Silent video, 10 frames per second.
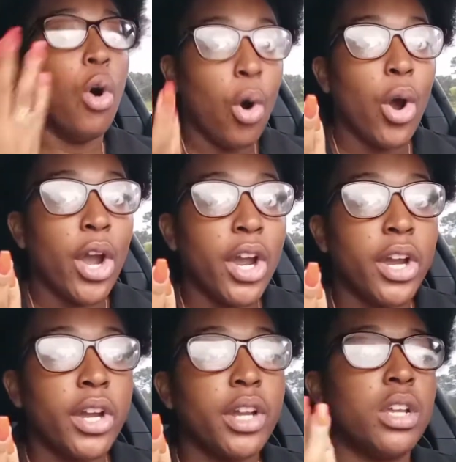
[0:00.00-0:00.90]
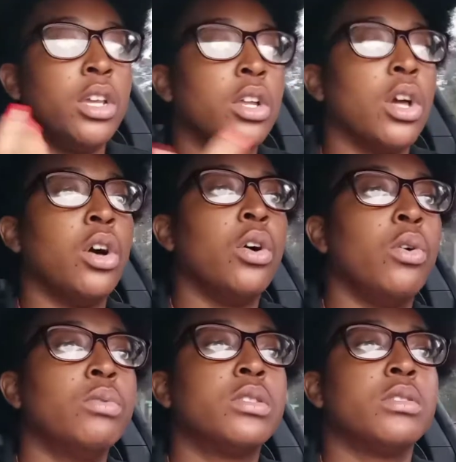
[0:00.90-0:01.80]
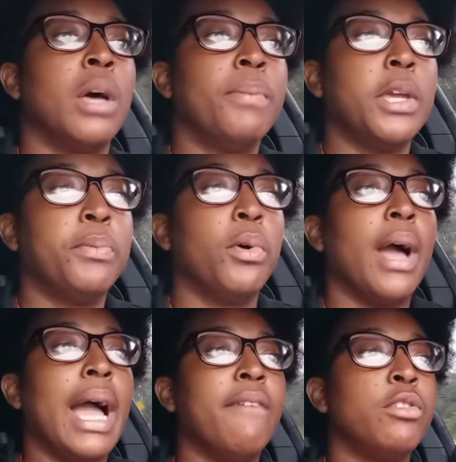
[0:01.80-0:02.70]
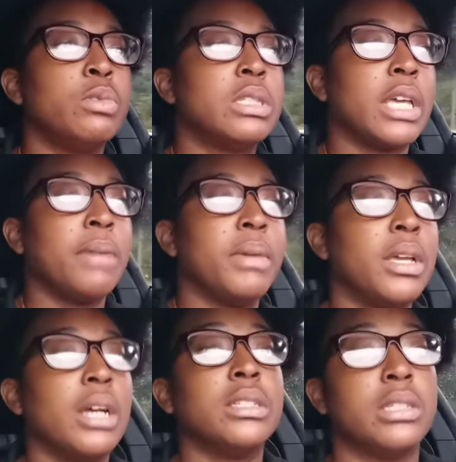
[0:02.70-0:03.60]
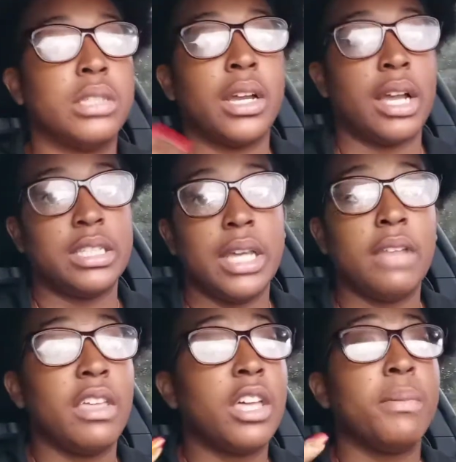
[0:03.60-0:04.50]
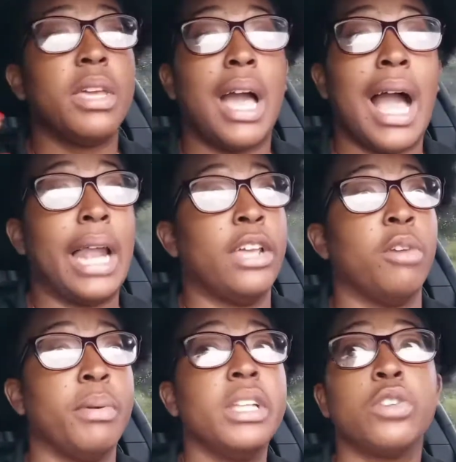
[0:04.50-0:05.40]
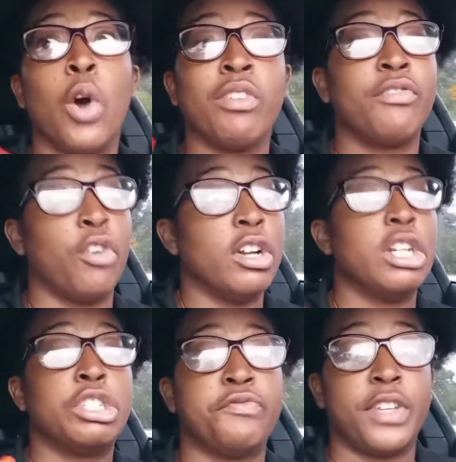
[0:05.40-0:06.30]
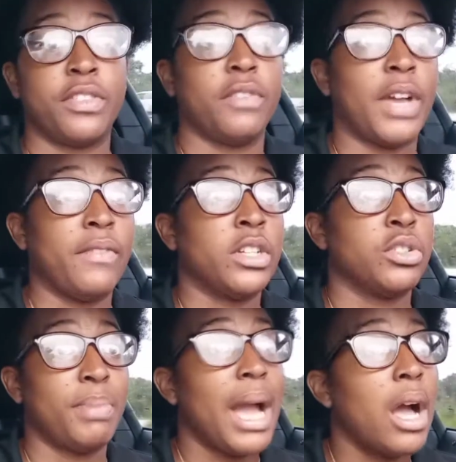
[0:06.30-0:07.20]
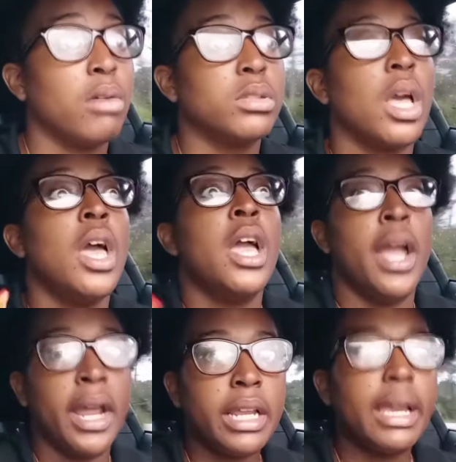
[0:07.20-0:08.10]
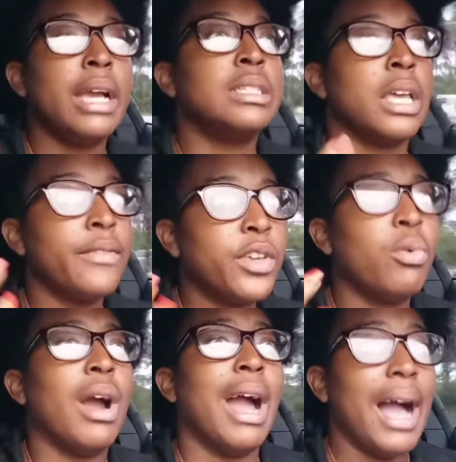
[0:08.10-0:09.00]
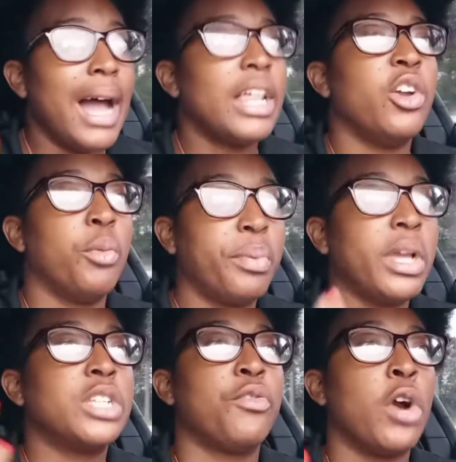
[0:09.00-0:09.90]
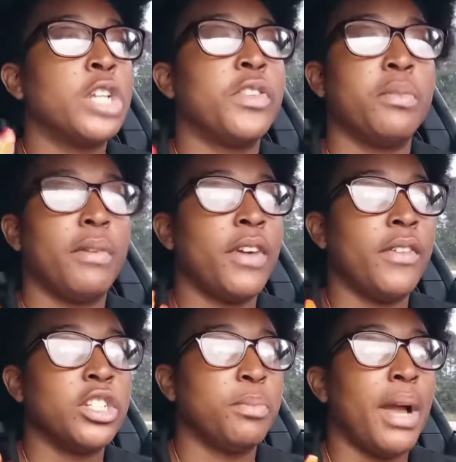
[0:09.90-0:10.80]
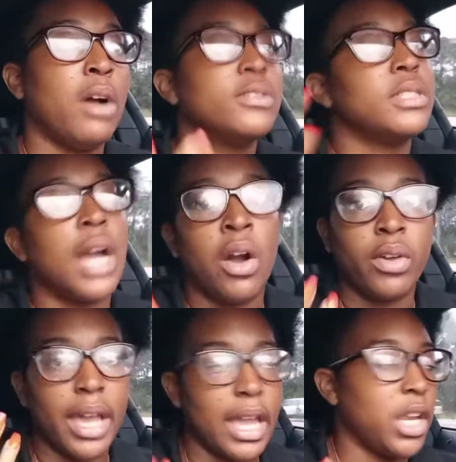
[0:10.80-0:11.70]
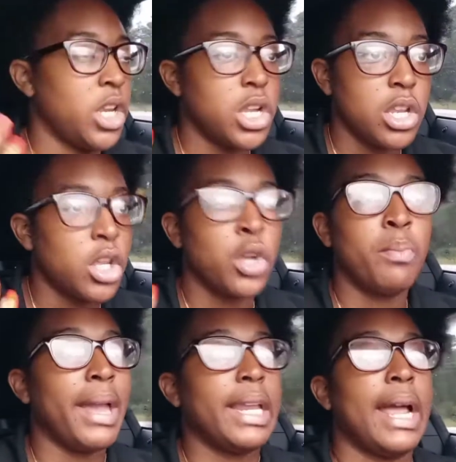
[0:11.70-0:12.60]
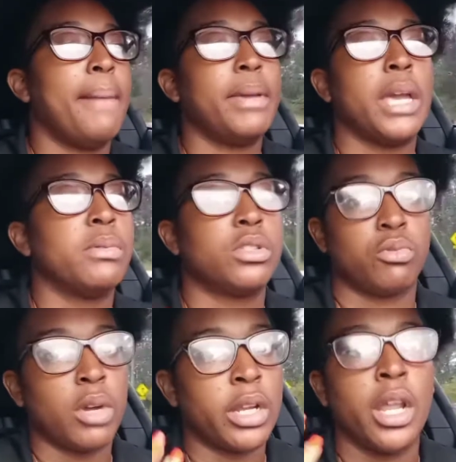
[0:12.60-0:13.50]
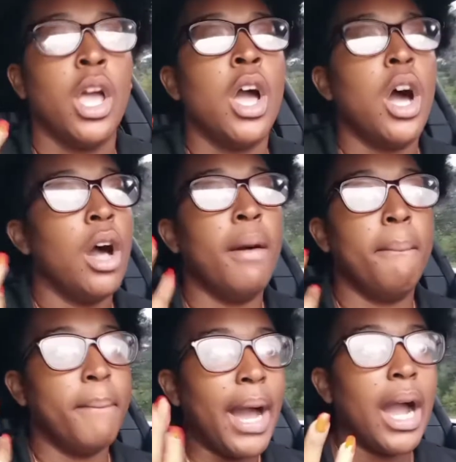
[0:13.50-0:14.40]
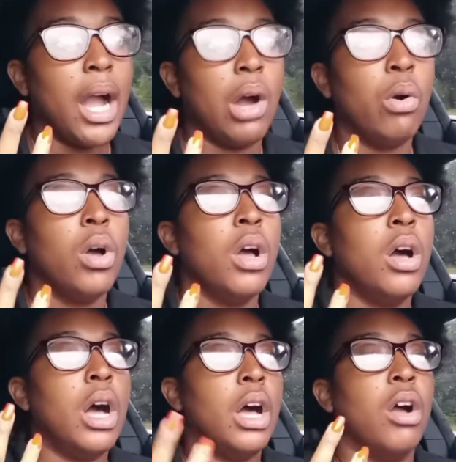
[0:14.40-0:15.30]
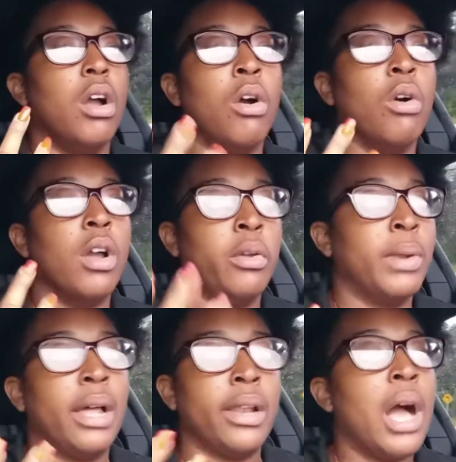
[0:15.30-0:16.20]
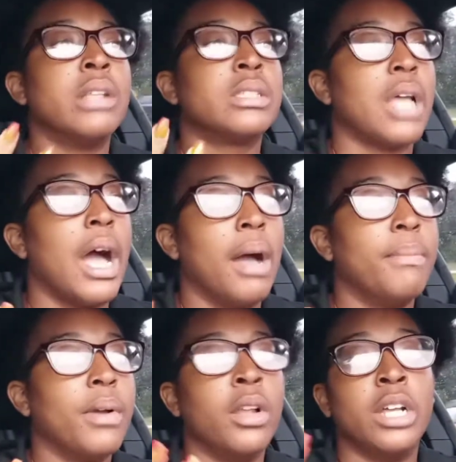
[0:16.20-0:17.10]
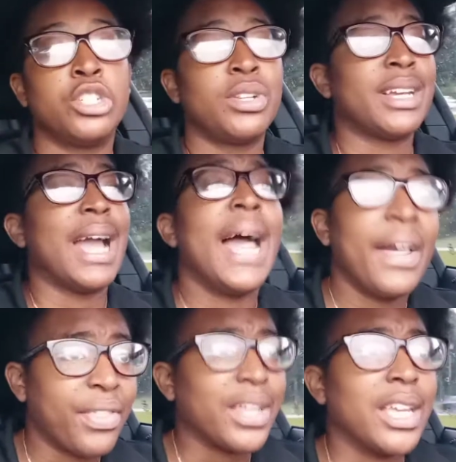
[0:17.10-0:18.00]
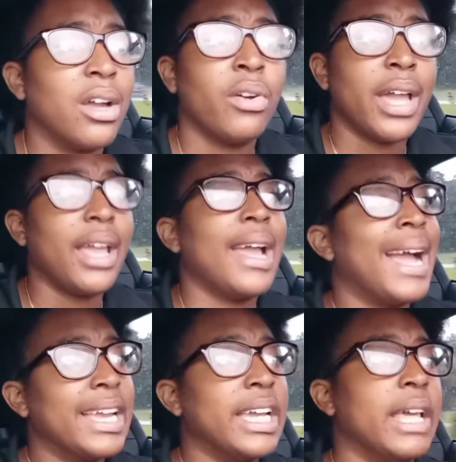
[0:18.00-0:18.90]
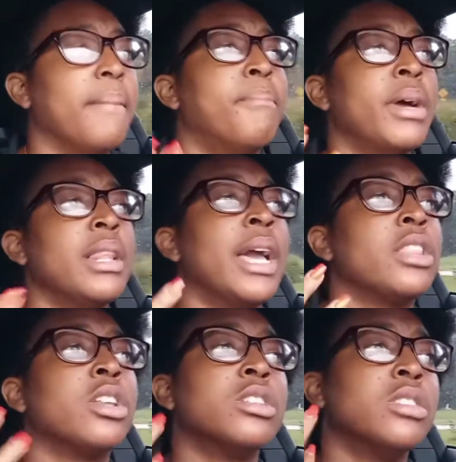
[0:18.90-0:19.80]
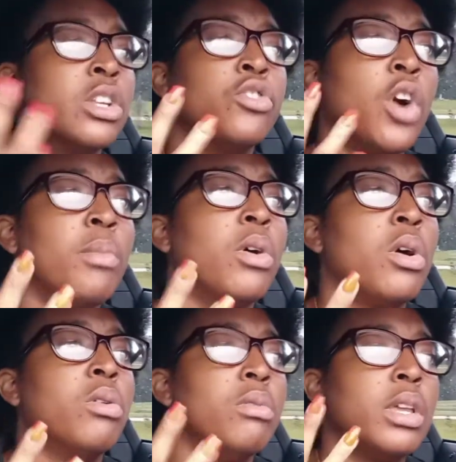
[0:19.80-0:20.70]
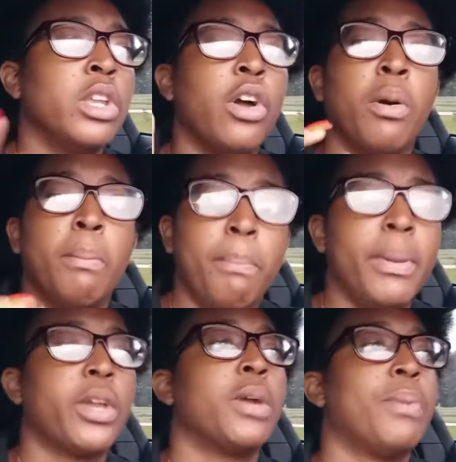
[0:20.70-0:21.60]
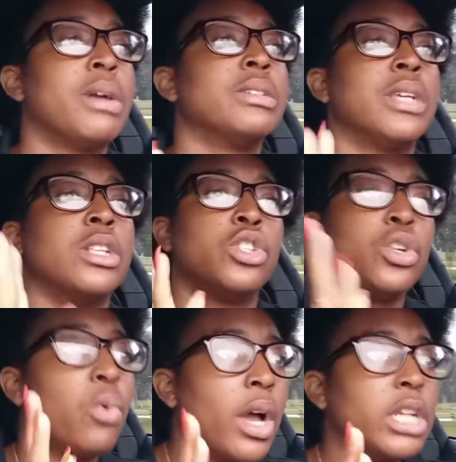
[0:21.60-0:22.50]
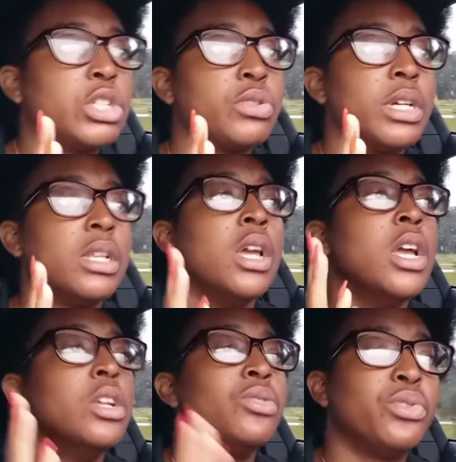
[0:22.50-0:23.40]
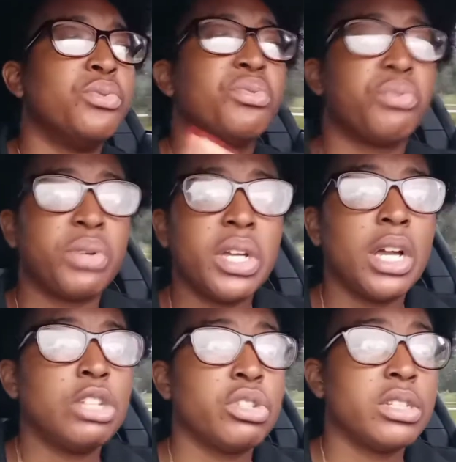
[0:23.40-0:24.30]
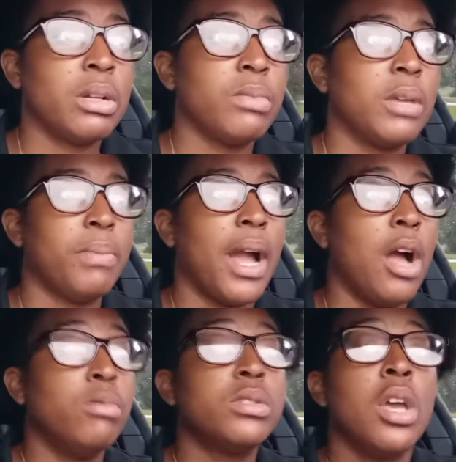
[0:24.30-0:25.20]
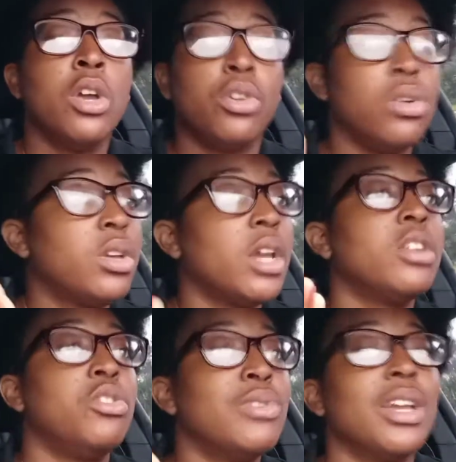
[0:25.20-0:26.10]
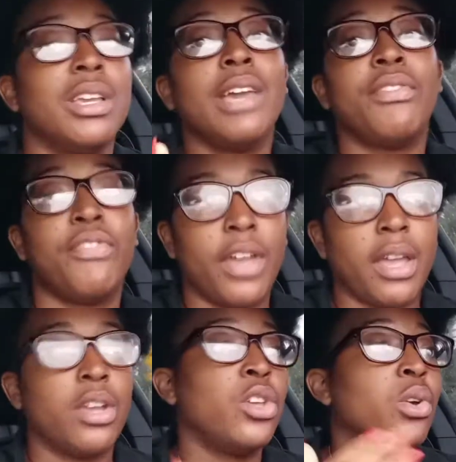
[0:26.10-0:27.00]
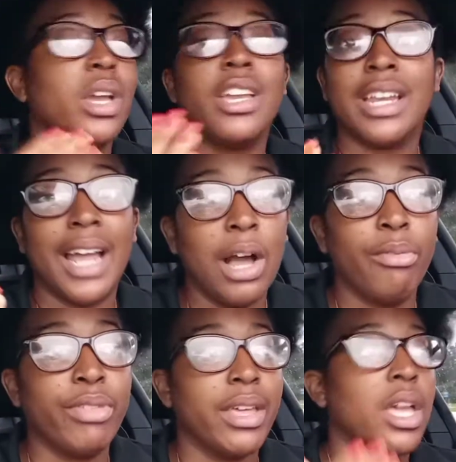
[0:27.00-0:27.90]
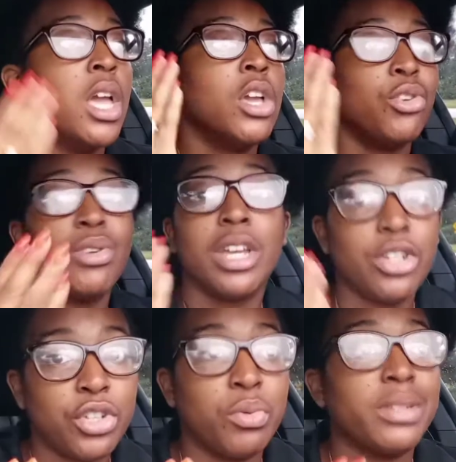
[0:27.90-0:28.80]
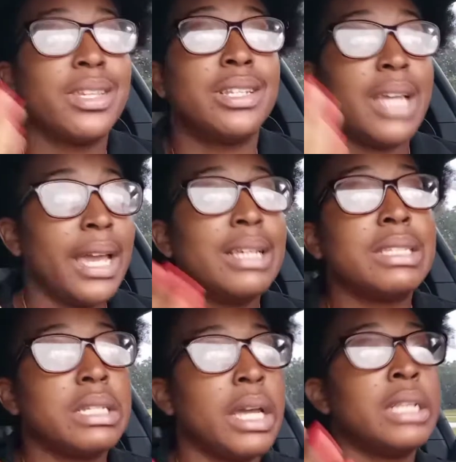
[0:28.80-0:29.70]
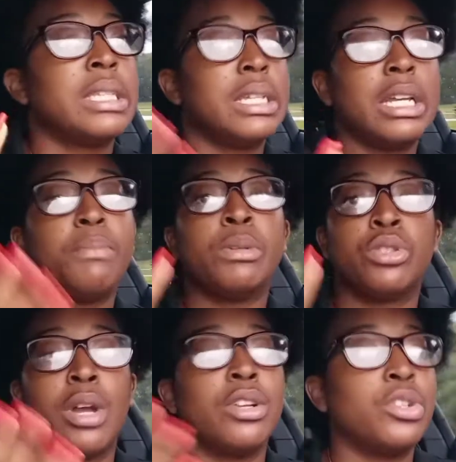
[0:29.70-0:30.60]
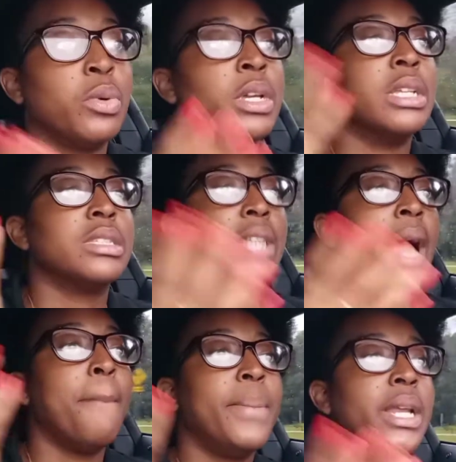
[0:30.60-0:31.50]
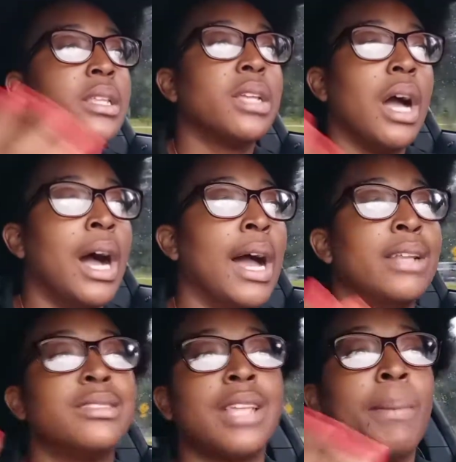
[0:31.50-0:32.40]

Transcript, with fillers: Or, you know, some people have loose skin because, like I said, they could be highly obese, over 450, 500 pounds. And yes, if you are highly obese, 450, 500 pounds, okay, you may not be able to run a mile uh, or without nonstop unless you're like an athlete. Okay, I get it. But like the the normal, you know, bigger person, 200 to 300 something pounds, you can you can get fit. You can get healthy. You can do it. Today is a day to get up and start doing it. Stop beating the odds.